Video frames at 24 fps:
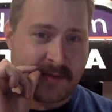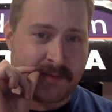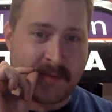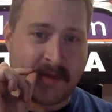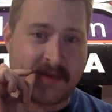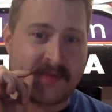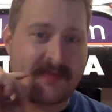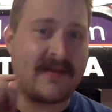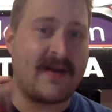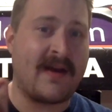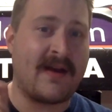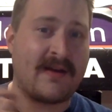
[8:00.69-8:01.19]

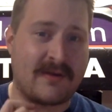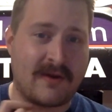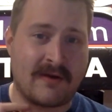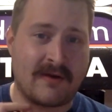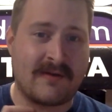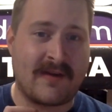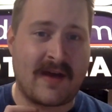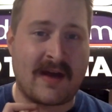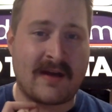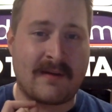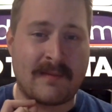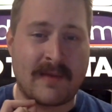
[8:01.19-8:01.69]
mustache
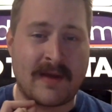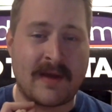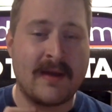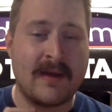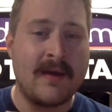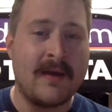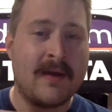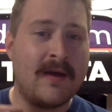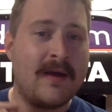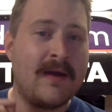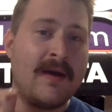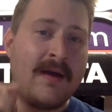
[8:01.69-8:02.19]
hairs out of me,
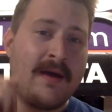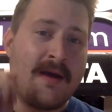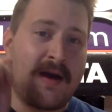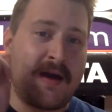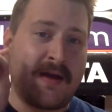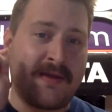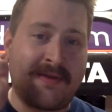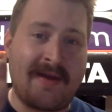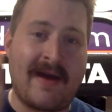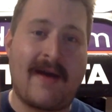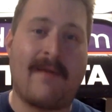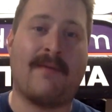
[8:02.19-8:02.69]

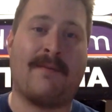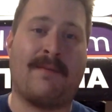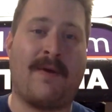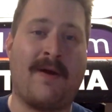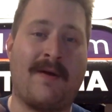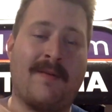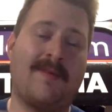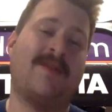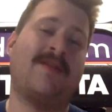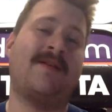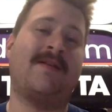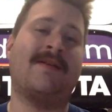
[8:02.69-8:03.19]
and that would
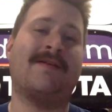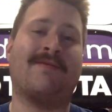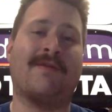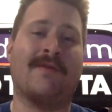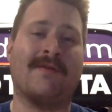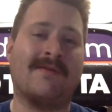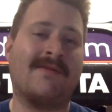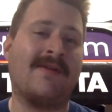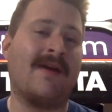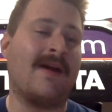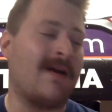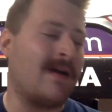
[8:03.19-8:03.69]
probably be the
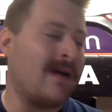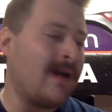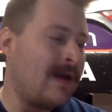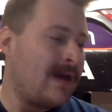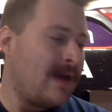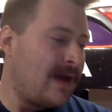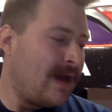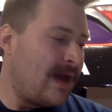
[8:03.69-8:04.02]
difference there.